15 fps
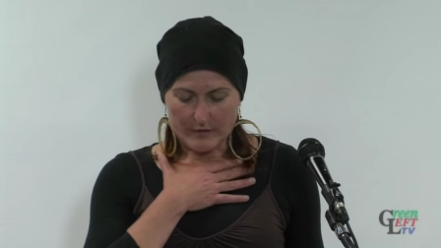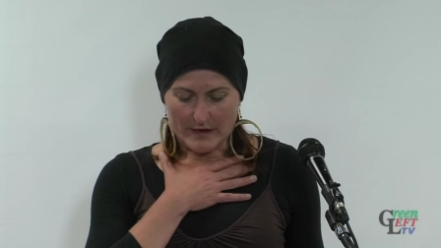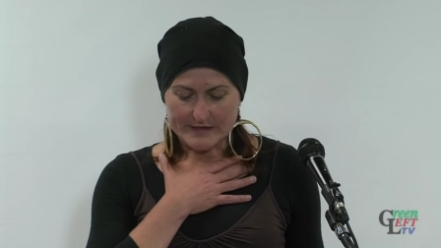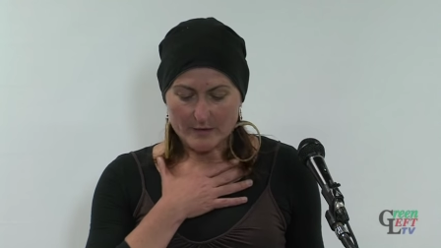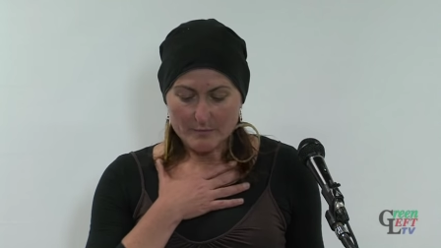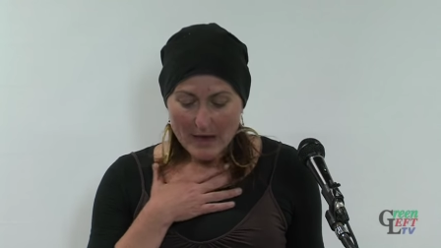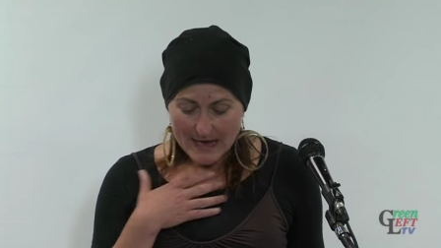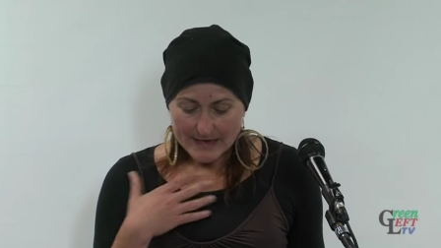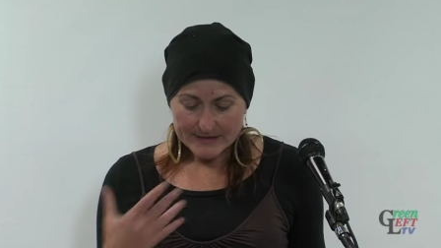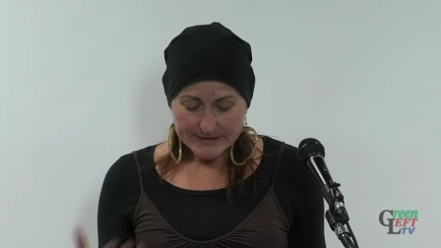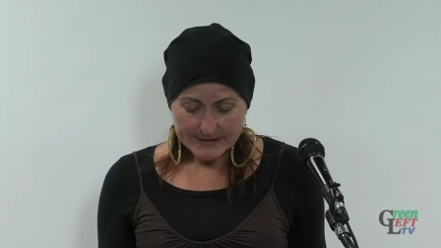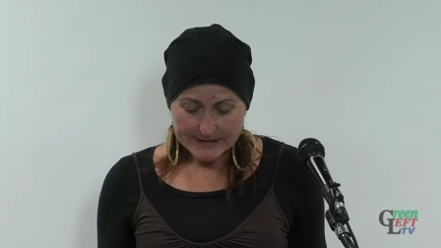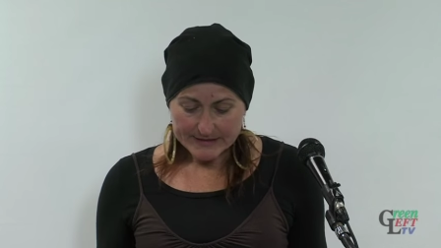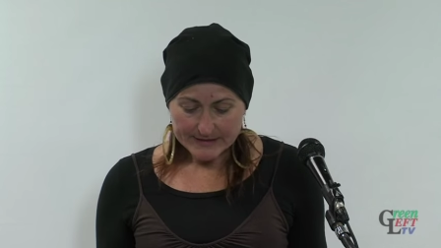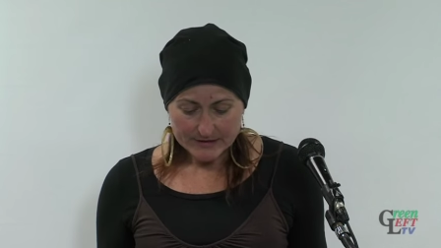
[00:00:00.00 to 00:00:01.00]
as a
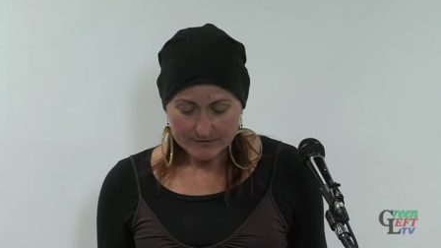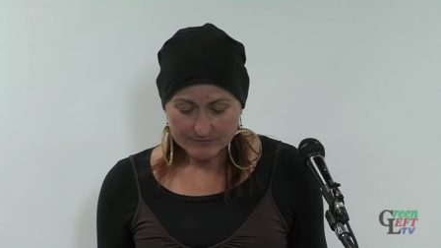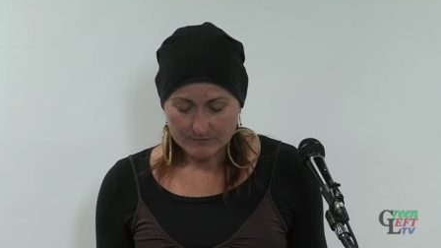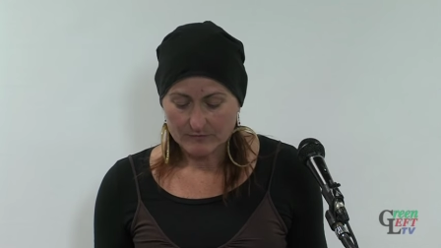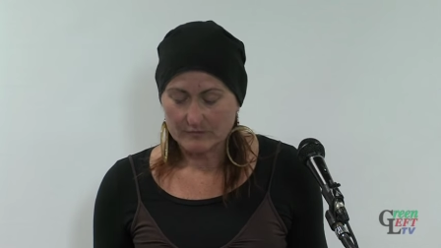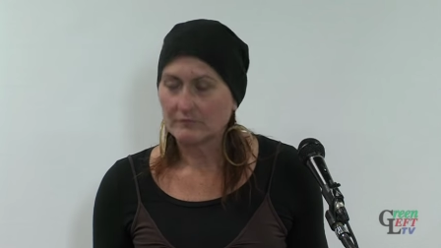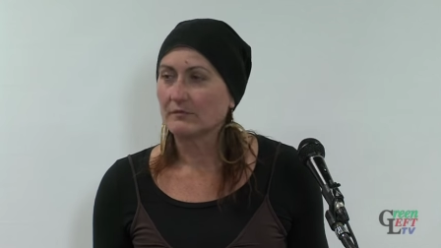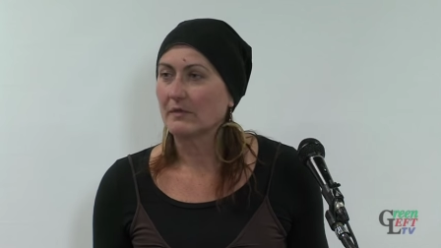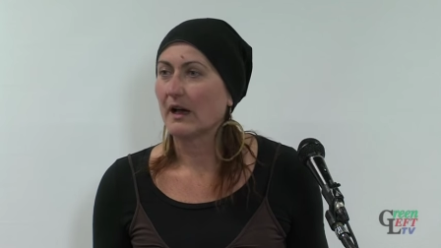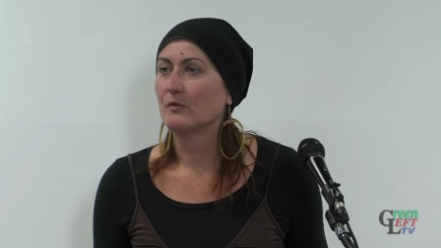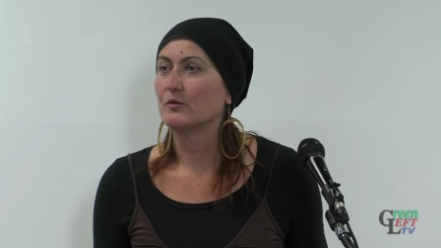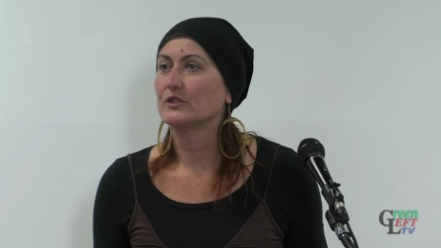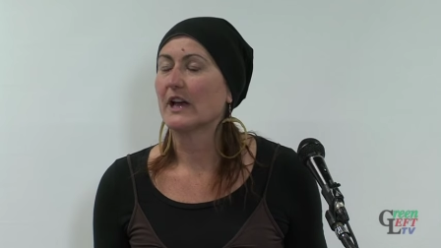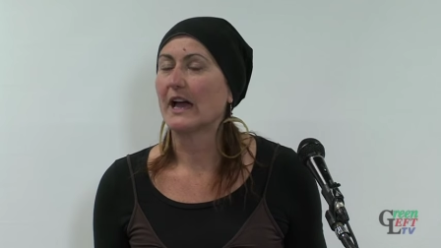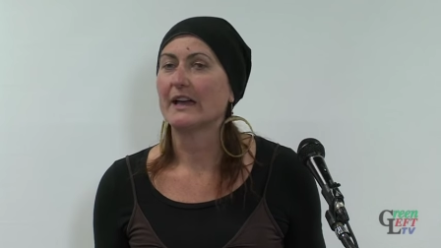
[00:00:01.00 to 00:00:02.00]
Marxist, I
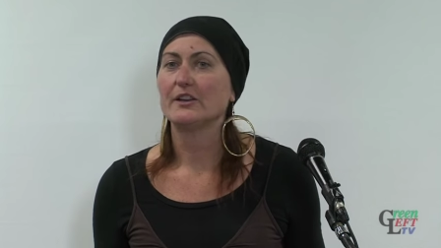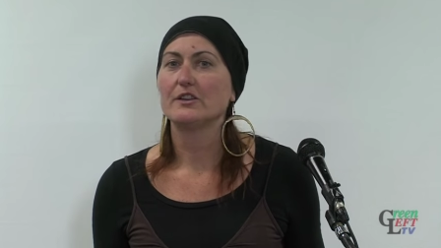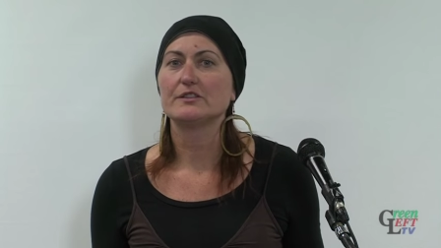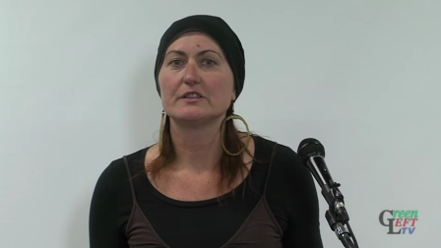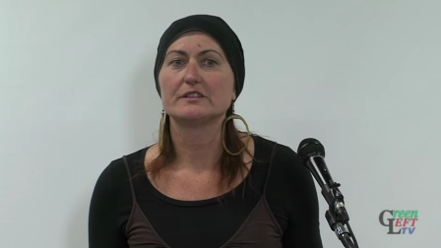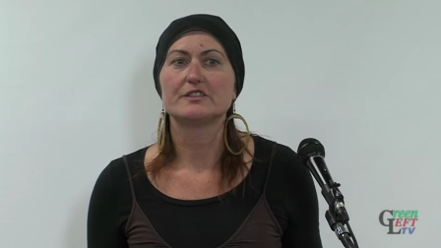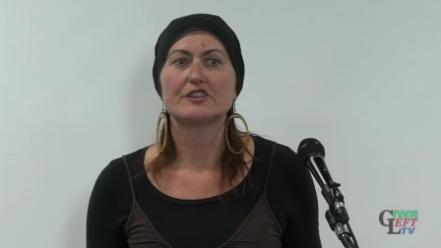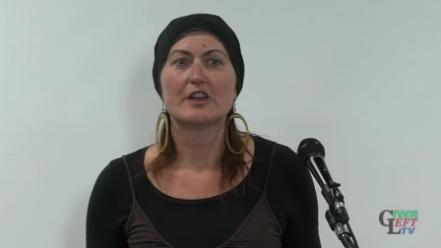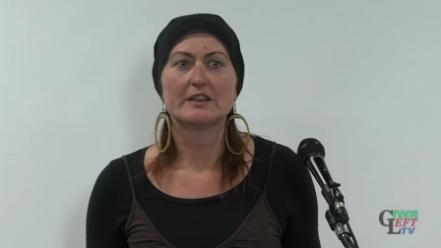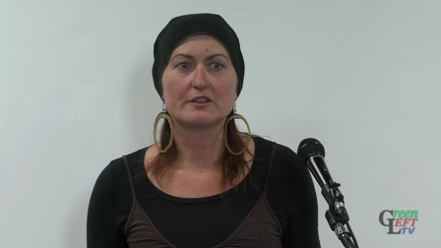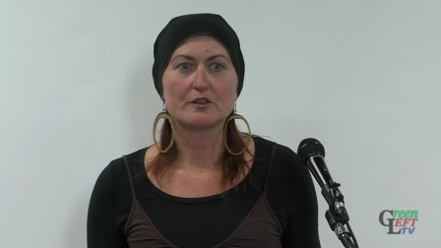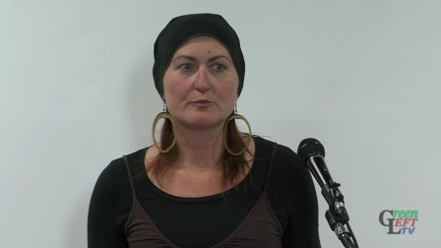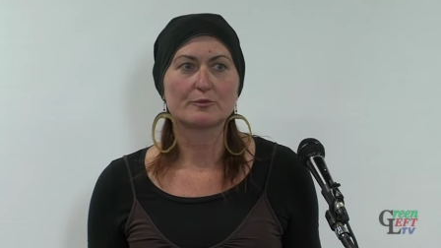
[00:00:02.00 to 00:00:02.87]
would argue that gender